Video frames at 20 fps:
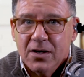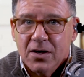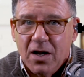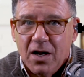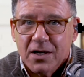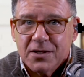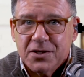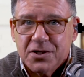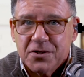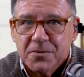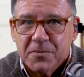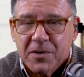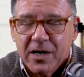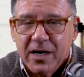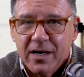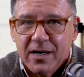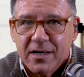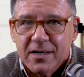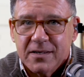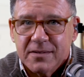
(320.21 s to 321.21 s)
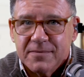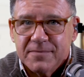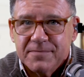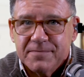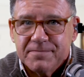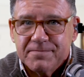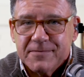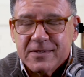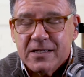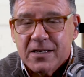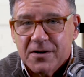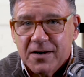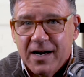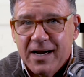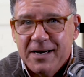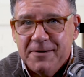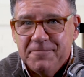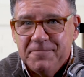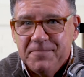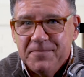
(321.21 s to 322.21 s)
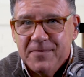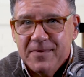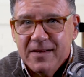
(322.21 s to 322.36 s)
long-term care. All right?